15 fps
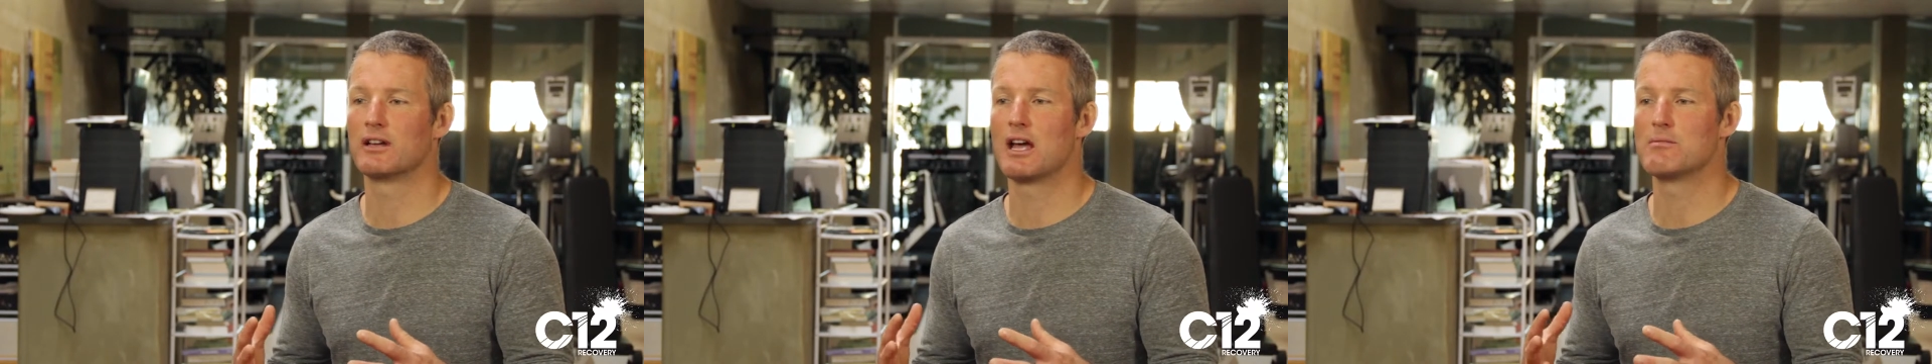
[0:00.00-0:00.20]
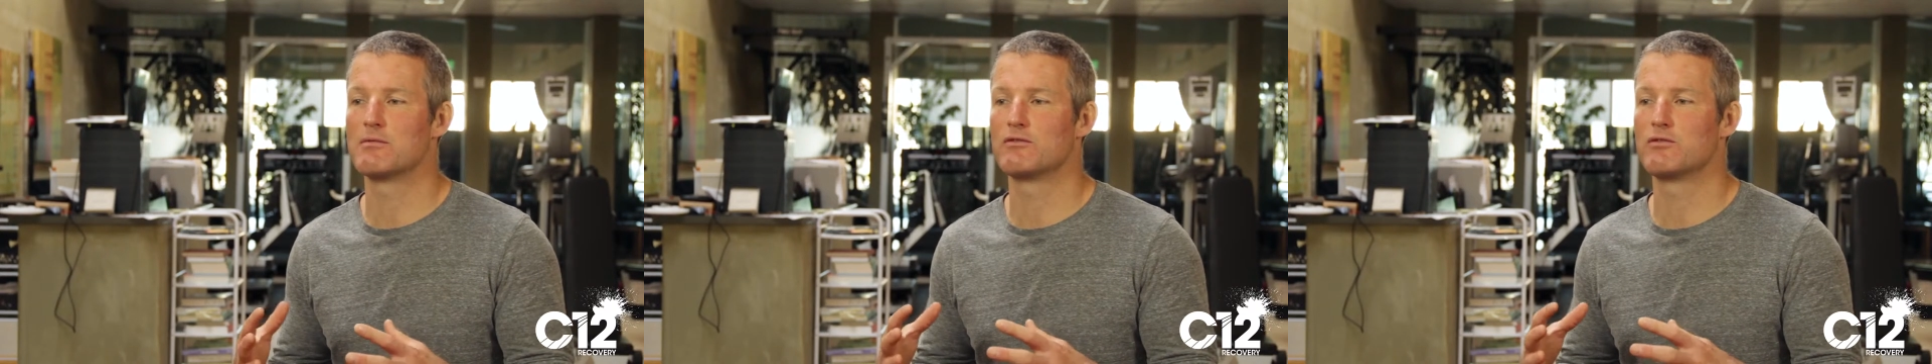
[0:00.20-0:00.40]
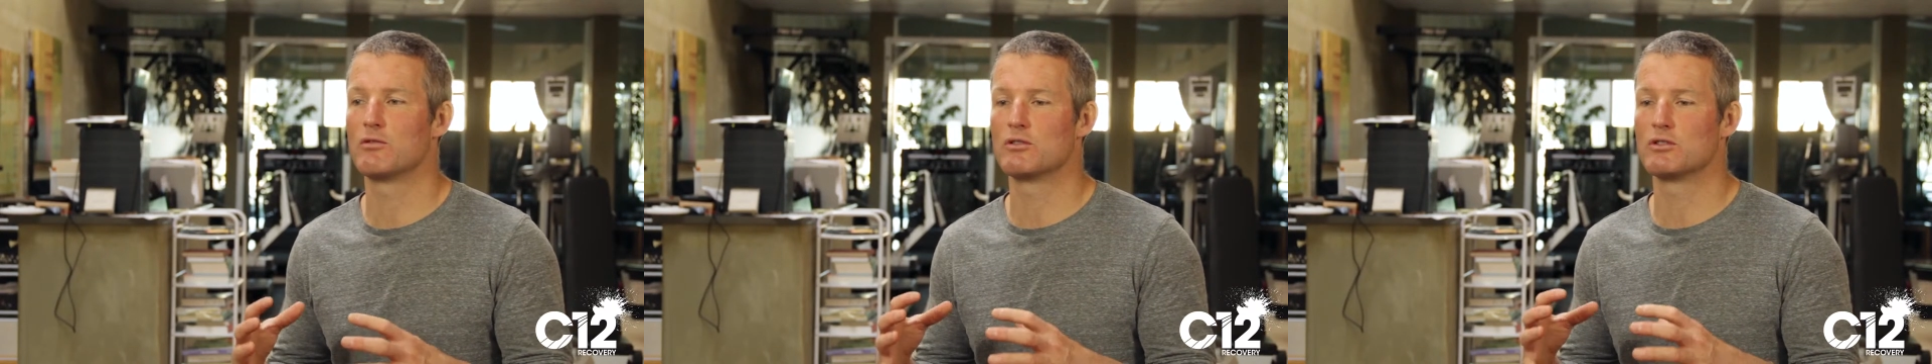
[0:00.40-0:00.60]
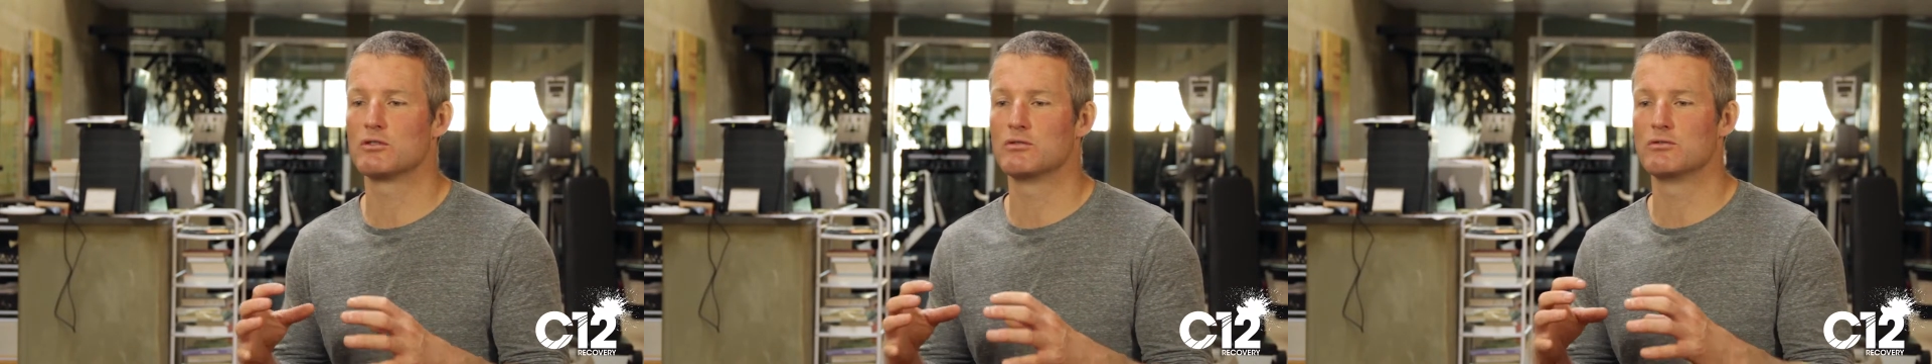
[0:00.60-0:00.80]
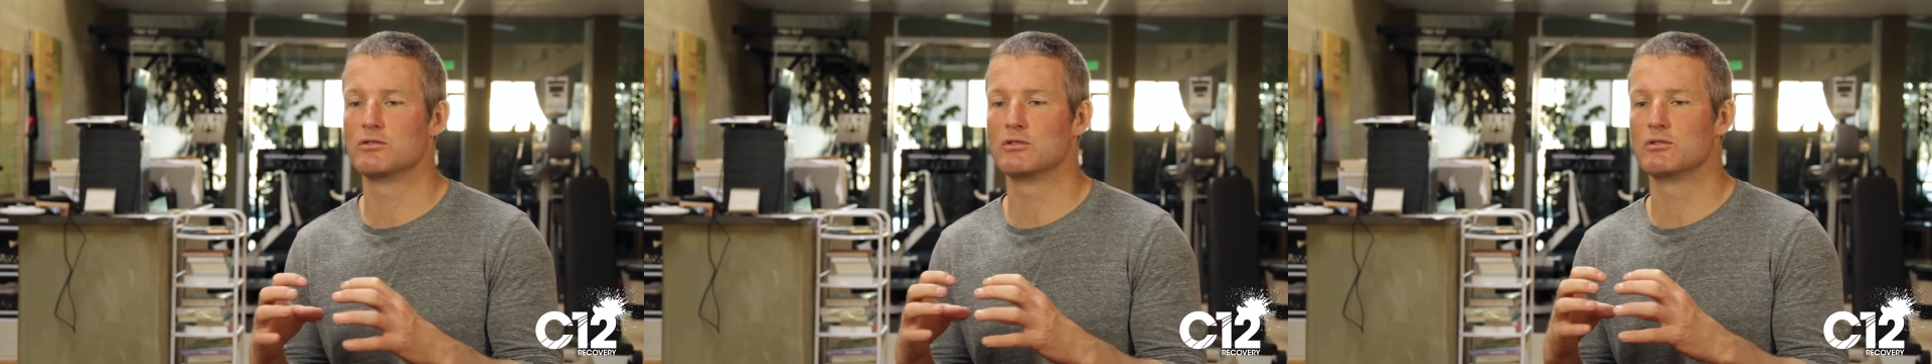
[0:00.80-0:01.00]
day before
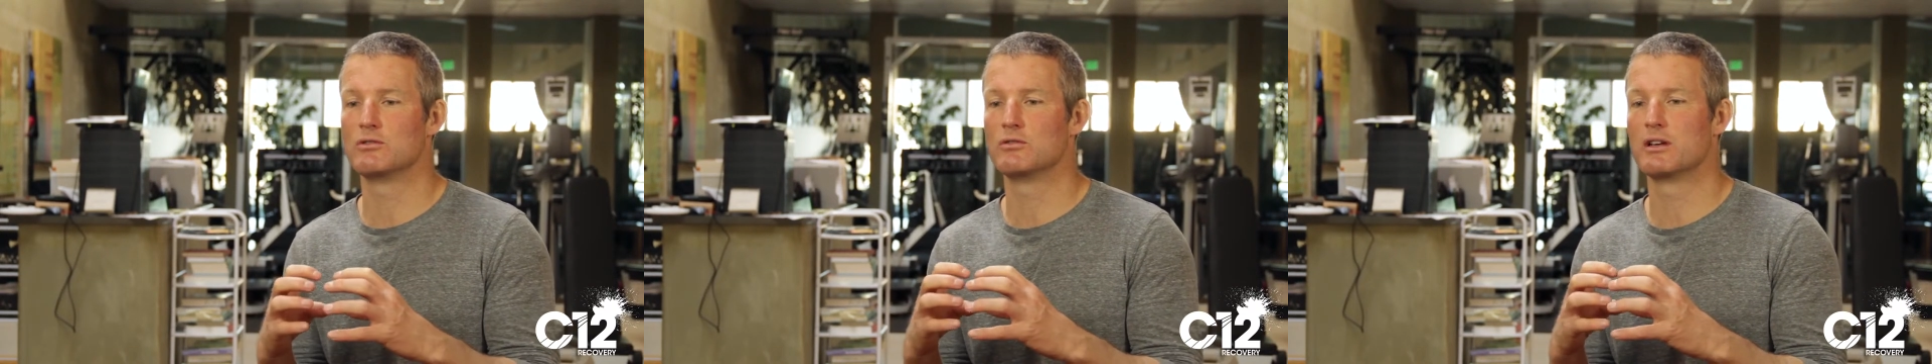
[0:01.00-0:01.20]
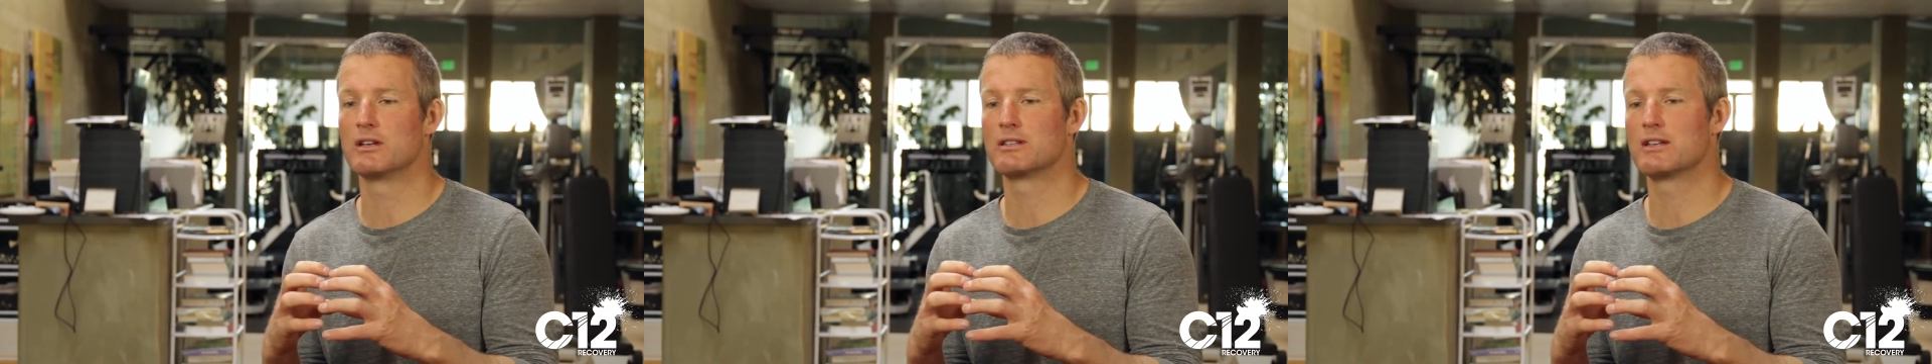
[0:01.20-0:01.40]
you do the